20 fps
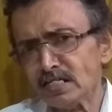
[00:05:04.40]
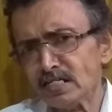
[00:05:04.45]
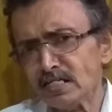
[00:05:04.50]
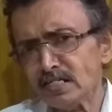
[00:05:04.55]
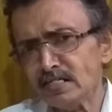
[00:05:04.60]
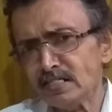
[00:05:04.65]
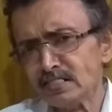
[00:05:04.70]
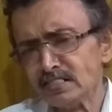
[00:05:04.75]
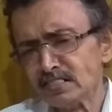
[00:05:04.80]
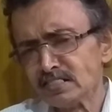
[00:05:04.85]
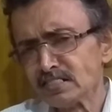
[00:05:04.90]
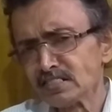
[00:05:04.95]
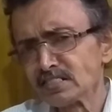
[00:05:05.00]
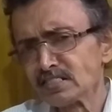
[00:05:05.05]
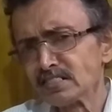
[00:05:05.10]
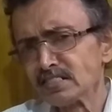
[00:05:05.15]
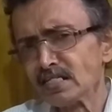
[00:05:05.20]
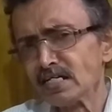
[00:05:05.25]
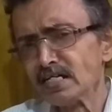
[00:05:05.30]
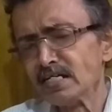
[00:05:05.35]
it
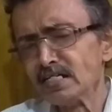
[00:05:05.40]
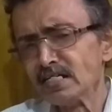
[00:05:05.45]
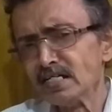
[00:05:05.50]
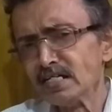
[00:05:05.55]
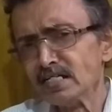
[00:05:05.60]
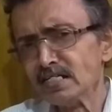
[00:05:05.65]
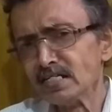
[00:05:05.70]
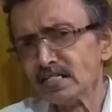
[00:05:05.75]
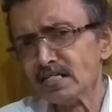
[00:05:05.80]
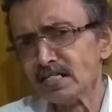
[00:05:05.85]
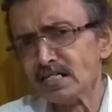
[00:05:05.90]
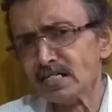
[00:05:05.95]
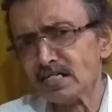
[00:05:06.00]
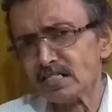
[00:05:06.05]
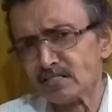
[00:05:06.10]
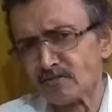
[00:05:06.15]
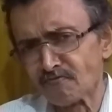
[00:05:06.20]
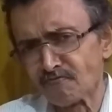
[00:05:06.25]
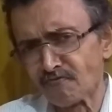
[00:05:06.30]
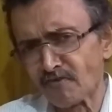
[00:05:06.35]
is
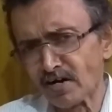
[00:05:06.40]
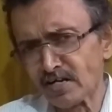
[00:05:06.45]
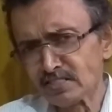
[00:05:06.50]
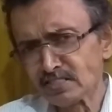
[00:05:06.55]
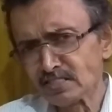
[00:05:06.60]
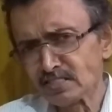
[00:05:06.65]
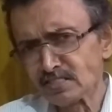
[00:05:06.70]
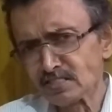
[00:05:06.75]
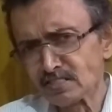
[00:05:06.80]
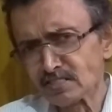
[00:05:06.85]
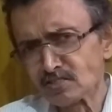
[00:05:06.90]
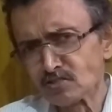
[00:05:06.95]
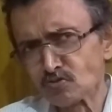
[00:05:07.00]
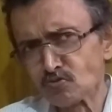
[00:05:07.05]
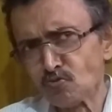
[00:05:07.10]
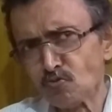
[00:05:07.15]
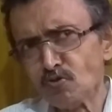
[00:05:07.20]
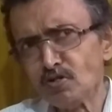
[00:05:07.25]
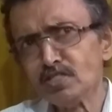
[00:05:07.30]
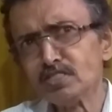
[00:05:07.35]
the first
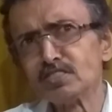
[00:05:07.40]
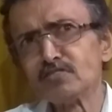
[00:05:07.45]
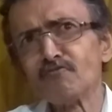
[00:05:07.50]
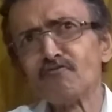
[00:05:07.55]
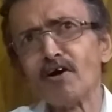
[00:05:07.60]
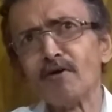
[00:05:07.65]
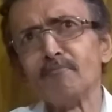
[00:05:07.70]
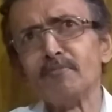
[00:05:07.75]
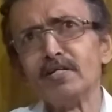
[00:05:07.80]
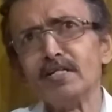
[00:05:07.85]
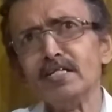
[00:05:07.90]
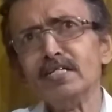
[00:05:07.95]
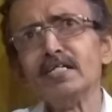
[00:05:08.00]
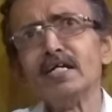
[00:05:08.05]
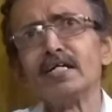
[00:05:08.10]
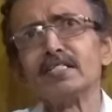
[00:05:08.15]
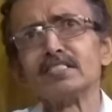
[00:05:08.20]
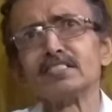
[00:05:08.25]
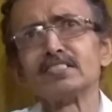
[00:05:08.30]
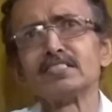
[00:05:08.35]
school is the family,
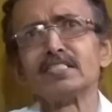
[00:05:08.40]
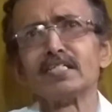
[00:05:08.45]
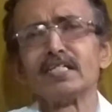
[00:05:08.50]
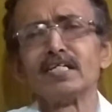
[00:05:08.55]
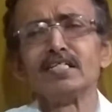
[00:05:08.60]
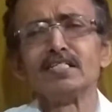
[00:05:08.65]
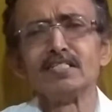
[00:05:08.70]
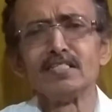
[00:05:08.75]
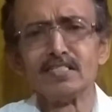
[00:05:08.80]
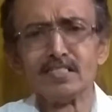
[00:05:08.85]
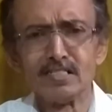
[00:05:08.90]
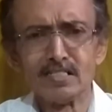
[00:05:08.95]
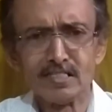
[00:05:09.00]
and the second,